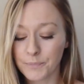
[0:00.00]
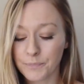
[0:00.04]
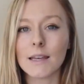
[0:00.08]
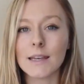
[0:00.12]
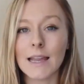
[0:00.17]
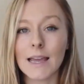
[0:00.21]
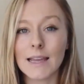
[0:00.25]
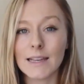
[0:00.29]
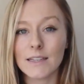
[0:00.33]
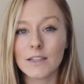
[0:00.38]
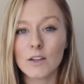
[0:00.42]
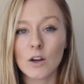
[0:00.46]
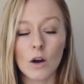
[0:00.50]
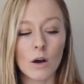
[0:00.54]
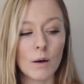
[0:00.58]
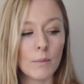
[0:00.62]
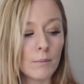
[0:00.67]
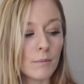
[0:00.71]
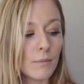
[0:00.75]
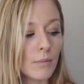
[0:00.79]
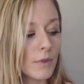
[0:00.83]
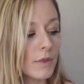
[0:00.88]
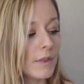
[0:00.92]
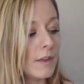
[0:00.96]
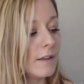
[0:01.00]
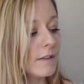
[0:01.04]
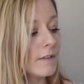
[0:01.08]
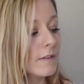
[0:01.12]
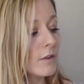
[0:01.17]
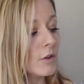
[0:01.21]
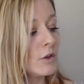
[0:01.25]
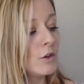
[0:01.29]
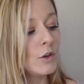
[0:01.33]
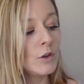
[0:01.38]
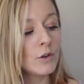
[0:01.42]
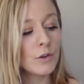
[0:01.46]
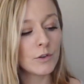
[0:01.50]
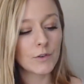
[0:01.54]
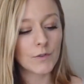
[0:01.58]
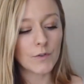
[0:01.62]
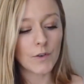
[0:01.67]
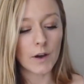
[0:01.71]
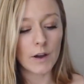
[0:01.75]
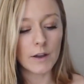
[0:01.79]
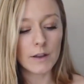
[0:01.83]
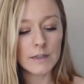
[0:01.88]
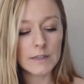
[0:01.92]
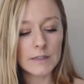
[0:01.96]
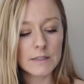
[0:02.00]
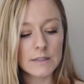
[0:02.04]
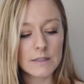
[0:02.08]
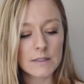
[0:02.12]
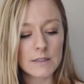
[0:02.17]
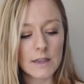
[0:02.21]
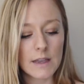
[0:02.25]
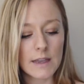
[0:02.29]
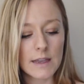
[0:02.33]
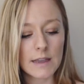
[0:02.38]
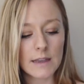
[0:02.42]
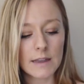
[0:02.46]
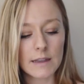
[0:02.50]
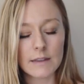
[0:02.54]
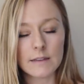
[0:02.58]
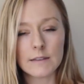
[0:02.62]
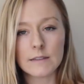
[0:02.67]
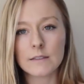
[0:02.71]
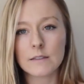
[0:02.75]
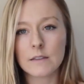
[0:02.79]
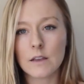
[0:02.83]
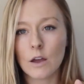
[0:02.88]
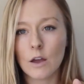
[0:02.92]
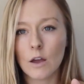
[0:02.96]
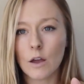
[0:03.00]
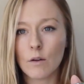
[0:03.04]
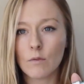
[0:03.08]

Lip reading: Lady Comp, this new device is